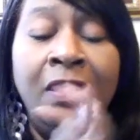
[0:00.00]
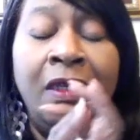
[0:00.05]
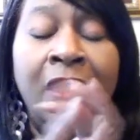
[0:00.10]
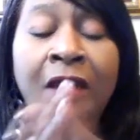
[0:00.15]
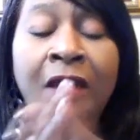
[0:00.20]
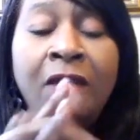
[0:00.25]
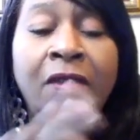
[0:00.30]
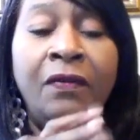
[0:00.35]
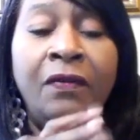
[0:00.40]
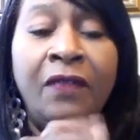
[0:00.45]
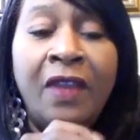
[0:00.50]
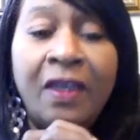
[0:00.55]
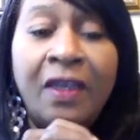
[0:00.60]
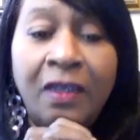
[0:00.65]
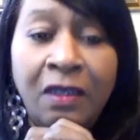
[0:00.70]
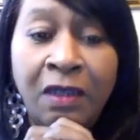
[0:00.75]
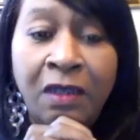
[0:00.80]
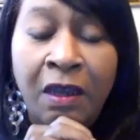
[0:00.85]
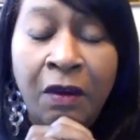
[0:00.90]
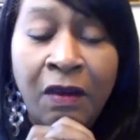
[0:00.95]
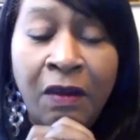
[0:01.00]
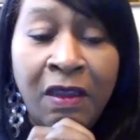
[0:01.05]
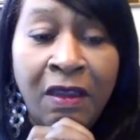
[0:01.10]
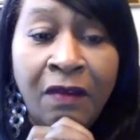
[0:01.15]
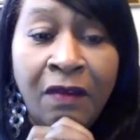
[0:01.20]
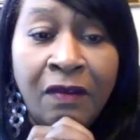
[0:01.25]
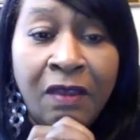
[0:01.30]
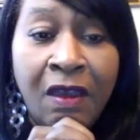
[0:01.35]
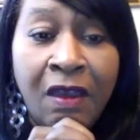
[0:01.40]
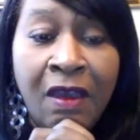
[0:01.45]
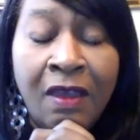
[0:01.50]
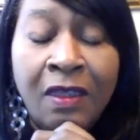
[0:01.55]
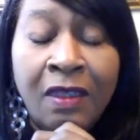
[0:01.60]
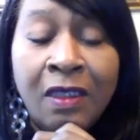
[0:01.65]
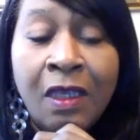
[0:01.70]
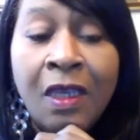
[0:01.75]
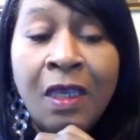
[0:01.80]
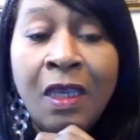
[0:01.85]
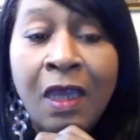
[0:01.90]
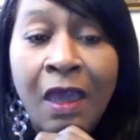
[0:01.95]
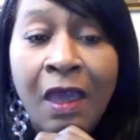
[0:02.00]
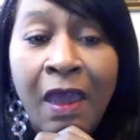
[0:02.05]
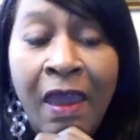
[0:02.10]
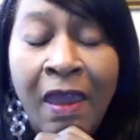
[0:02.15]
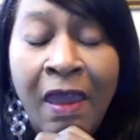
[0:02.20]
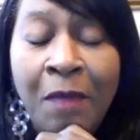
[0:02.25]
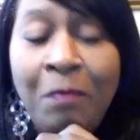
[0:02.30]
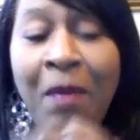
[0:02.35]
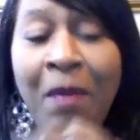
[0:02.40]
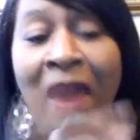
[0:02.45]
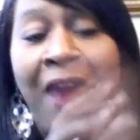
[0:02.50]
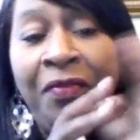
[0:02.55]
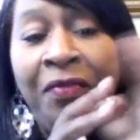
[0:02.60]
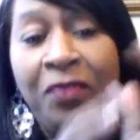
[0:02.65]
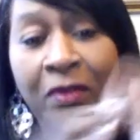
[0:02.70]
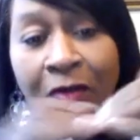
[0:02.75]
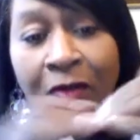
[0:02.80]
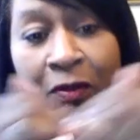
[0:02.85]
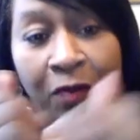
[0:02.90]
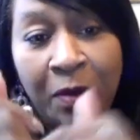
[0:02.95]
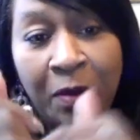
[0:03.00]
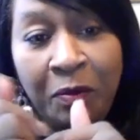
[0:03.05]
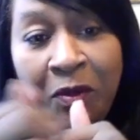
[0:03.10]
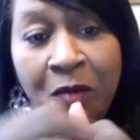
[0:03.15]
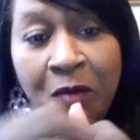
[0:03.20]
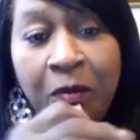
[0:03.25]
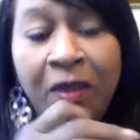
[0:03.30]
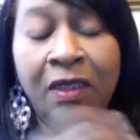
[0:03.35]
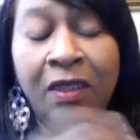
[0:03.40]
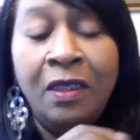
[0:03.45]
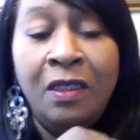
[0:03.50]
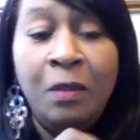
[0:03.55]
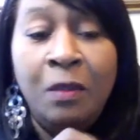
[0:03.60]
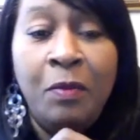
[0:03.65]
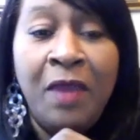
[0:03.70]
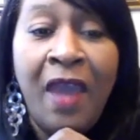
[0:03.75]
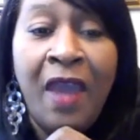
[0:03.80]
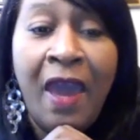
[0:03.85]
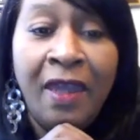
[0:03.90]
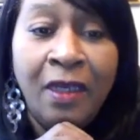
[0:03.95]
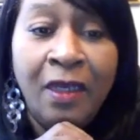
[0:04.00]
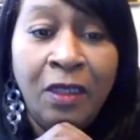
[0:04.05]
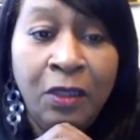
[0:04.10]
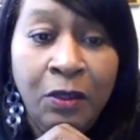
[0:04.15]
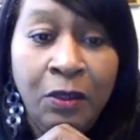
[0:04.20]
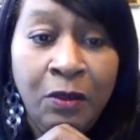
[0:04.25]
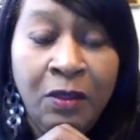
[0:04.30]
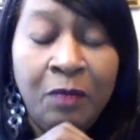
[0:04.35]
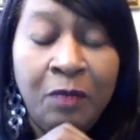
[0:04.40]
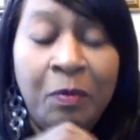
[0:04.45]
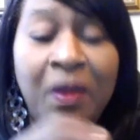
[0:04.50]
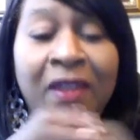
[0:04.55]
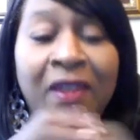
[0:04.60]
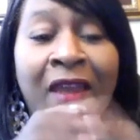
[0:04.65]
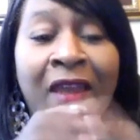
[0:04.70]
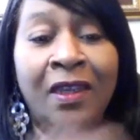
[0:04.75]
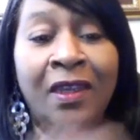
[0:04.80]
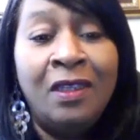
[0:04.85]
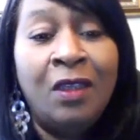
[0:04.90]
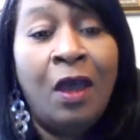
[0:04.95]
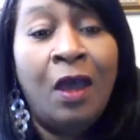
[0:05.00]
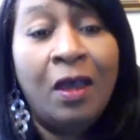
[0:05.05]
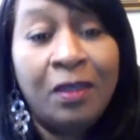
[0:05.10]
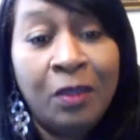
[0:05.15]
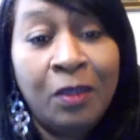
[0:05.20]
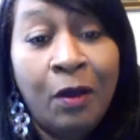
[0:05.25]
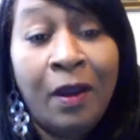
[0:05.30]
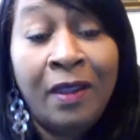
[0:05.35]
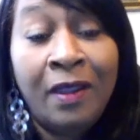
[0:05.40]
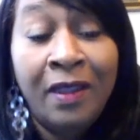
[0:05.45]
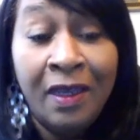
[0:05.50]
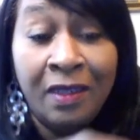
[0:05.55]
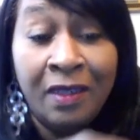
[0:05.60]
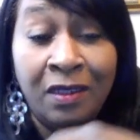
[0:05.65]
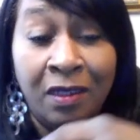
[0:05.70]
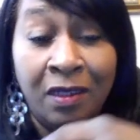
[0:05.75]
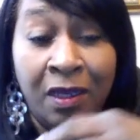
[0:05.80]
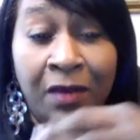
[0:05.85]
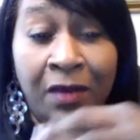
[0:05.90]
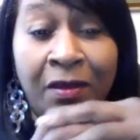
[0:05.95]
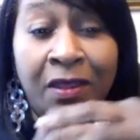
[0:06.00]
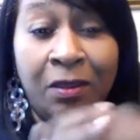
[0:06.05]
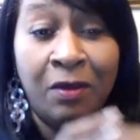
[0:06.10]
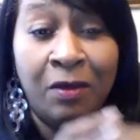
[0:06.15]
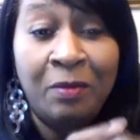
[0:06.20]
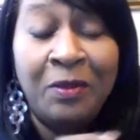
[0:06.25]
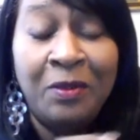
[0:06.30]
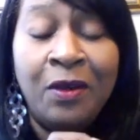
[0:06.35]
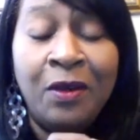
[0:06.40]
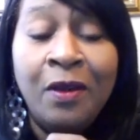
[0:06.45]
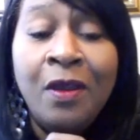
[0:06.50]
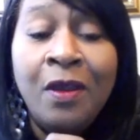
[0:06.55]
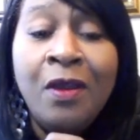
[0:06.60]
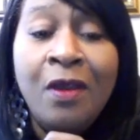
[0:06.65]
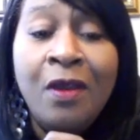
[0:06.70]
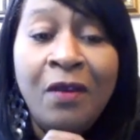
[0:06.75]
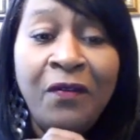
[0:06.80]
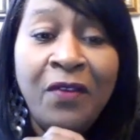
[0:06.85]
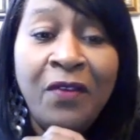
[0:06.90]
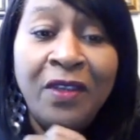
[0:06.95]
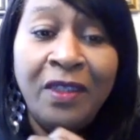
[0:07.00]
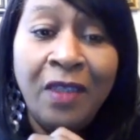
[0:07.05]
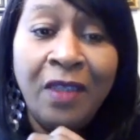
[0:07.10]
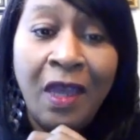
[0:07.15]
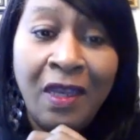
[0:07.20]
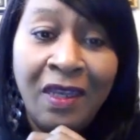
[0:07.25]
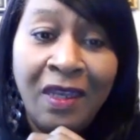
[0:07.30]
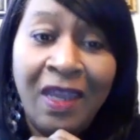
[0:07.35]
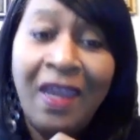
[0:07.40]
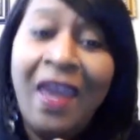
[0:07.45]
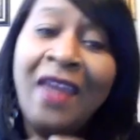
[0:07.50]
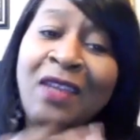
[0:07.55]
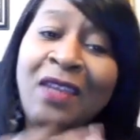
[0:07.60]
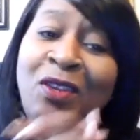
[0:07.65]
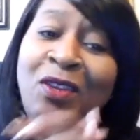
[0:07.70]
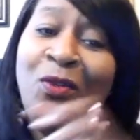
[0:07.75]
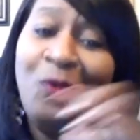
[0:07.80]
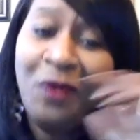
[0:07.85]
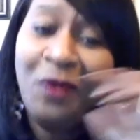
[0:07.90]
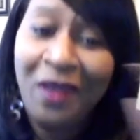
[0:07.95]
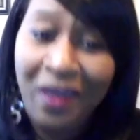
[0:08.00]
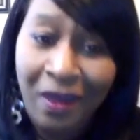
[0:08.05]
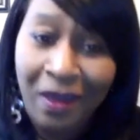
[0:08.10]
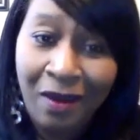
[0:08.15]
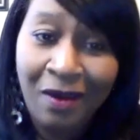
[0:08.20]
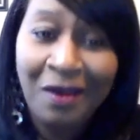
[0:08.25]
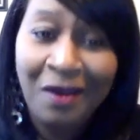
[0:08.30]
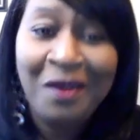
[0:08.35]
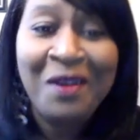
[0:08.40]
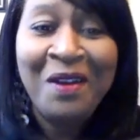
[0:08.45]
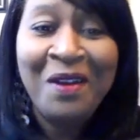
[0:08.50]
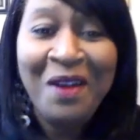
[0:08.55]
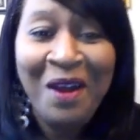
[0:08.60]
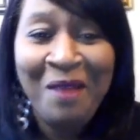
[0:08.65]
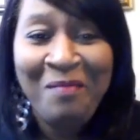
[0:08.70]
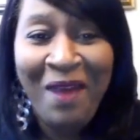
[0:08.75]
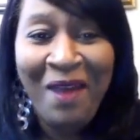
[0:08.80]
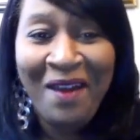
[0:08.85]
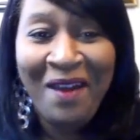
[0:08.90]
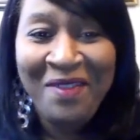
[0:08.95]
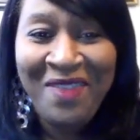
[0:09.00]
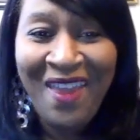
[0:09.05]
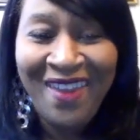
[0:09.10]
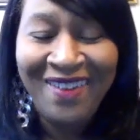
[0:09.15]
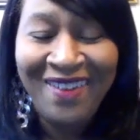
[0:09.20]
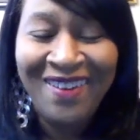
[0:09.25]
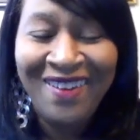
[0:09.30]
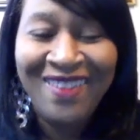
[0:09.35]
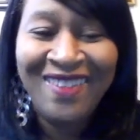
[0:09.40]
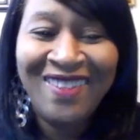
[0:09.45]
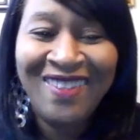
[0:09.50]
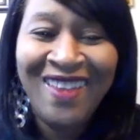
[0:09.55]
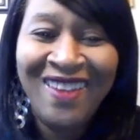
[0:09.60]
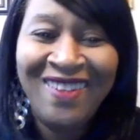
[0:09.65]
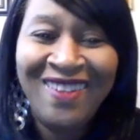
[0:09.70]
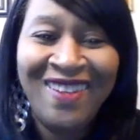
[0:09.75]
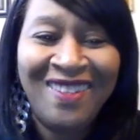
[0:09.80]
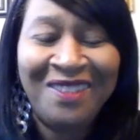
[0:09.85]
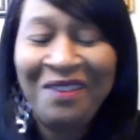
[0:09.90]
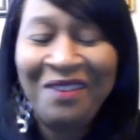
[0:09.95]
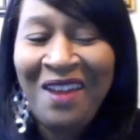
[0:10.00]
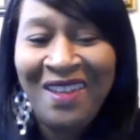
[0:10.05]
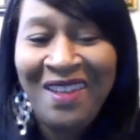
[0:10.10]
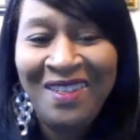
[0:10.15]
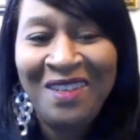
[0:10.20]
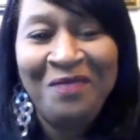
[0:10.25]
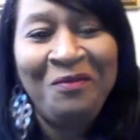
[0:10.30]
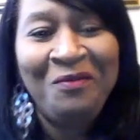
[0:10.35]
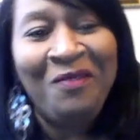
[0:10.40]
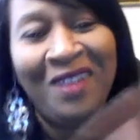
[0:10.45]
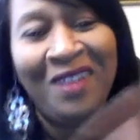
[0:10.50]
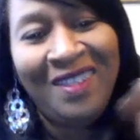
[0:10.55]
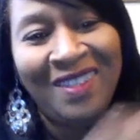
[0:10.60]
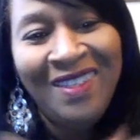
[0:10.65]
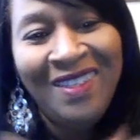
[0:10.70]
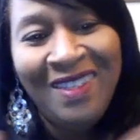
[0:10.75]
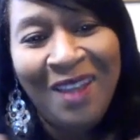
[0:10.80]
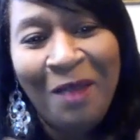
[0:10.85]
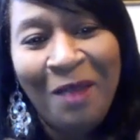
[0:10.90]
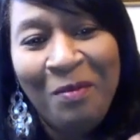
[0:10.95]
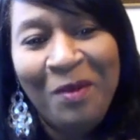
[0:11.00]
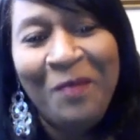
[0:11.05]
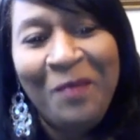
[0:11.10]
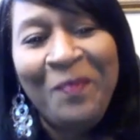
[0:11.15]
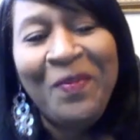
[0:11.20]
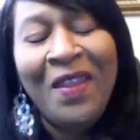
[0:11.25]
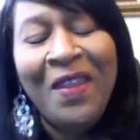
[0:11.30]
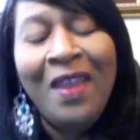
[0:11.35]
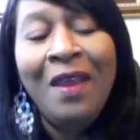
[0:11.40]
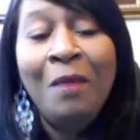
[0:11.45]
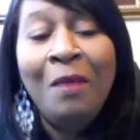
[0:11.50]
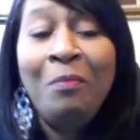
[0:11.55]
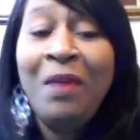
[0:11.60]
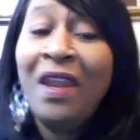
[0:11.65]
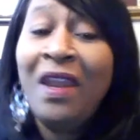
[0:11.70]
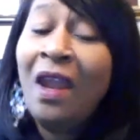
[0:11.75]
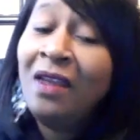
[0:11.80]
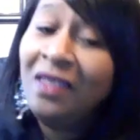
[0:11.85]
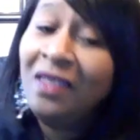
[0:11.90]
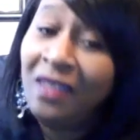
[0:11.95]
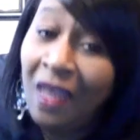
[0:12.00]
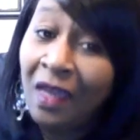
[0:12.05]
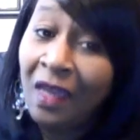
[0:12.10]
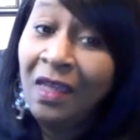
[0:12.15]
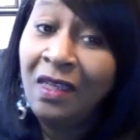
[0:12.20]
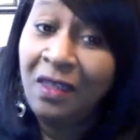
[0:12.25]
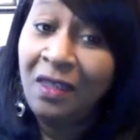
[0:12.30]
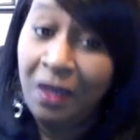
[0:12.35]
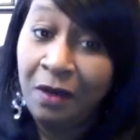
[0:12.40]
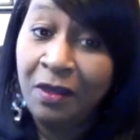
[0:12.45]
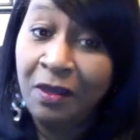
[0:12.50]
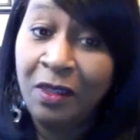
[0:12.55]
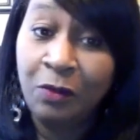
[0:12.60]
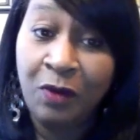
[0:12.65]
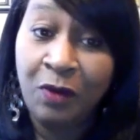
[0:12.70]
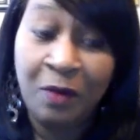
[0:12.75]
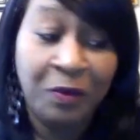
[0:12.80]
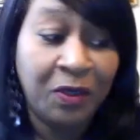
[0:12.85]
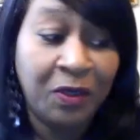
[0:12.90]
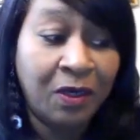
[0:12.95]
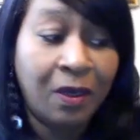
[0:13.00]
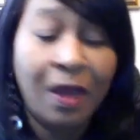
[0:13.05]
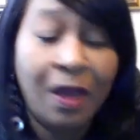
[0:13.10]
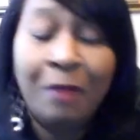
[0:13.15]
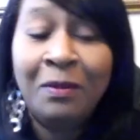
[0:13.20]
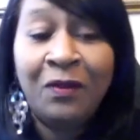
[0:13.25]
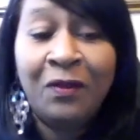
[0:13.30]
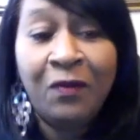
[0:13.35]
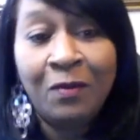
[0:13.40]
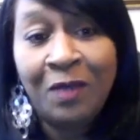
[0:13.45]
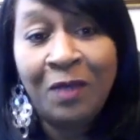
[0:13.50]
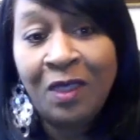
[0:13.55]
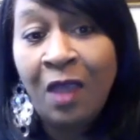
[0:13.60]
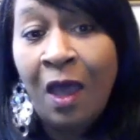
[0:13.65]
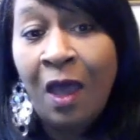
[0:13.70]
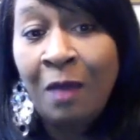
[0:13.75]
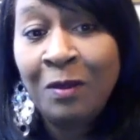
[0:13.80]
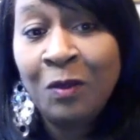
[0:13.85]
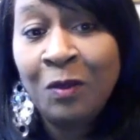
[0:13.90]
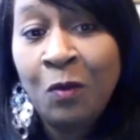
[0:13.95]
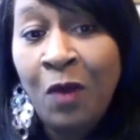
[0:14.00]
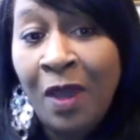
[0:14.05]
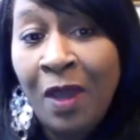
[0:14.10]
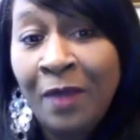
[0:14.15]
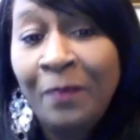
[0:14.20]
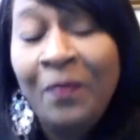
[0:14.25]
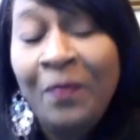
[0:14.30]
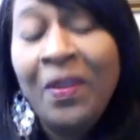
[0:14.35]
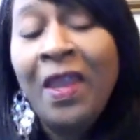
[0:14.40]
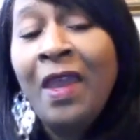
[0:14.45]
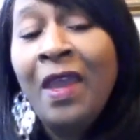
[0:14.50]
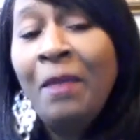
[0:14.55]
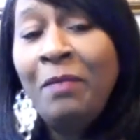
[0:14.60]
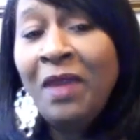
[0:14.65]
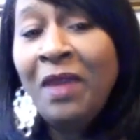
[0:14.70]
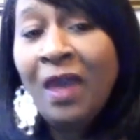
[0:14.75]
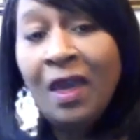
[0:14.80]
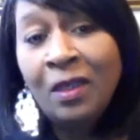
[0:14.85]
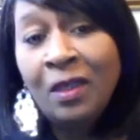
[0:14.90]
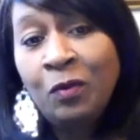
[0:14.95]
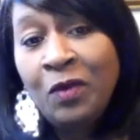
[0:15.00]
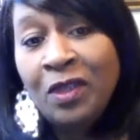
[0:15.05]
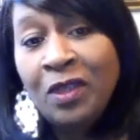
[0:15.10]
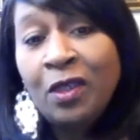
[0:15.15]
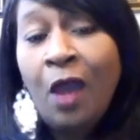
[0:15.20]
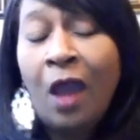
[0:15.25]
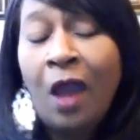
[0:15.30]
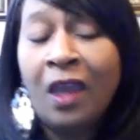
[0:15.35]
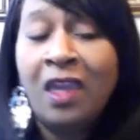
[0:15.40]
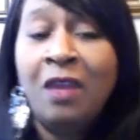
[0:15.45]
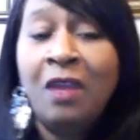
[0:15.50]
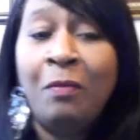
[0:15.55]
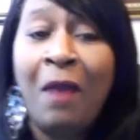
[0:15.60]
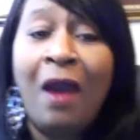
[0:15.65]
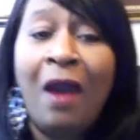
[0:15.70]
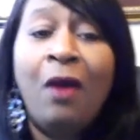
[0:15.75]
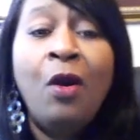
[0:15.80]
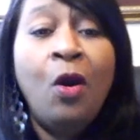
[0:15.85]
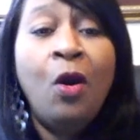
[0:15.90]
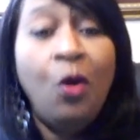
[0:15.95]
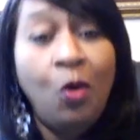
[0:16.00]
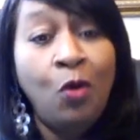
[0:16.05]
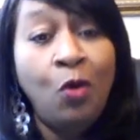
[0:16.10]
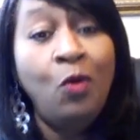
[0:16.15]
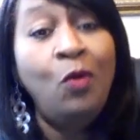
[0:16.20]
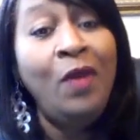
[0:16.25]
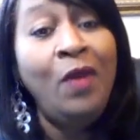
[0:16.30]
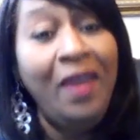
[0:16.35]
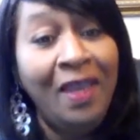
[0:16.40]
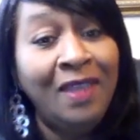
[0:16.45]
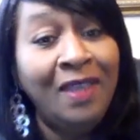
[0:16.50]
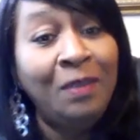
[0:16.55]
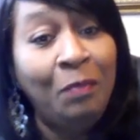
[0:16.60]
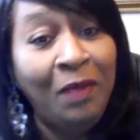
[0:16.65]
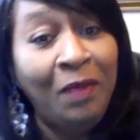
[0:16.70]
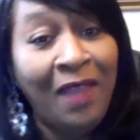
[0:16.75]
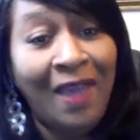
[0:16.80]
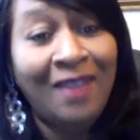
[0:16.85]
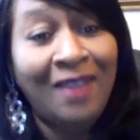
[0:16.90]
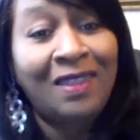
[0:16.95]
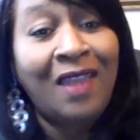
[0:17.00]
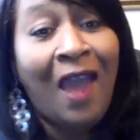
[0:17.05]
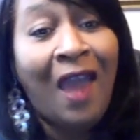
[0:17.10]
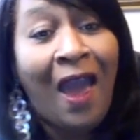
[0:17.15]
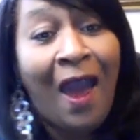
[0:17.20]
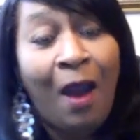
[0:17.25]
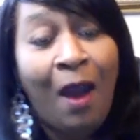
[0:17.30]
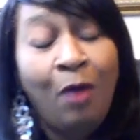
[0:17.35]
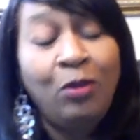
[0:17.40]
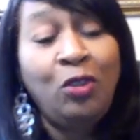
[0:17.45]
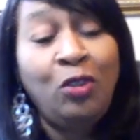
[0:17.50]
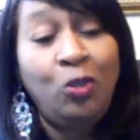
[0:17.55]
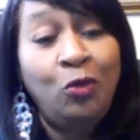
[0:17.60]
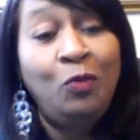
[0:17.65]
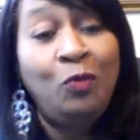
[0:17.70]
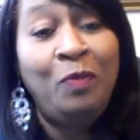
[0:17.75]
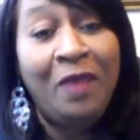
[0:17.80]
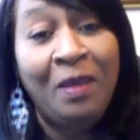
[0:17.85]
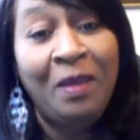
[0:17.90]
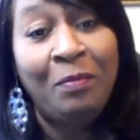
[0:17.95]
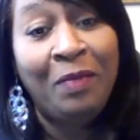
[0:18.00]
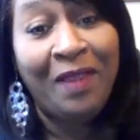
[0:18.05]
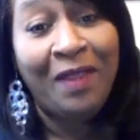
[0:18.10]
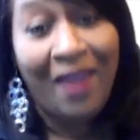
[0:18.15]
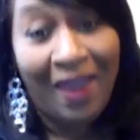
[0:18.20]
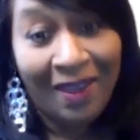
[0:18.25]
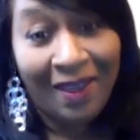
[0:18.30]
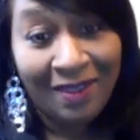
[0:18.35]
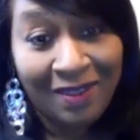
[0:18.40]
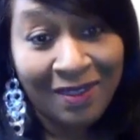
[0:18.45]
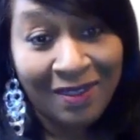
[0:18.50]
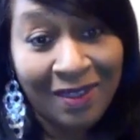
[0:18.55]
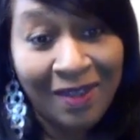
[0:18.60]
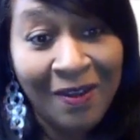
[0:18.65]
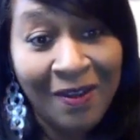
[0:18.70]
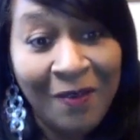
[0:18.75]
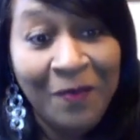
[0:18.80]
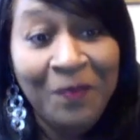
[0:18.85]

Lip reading: narrative lectionary, gives us a Matthew scripture, which is the Beatitudes, but that is also our lectionary scripture for Sunday, and you will hear about that on Sunday, so I didn't want to double. But our secondary scripture comes from Psalms 1, because we're talking about who is blessed, how to be blessed.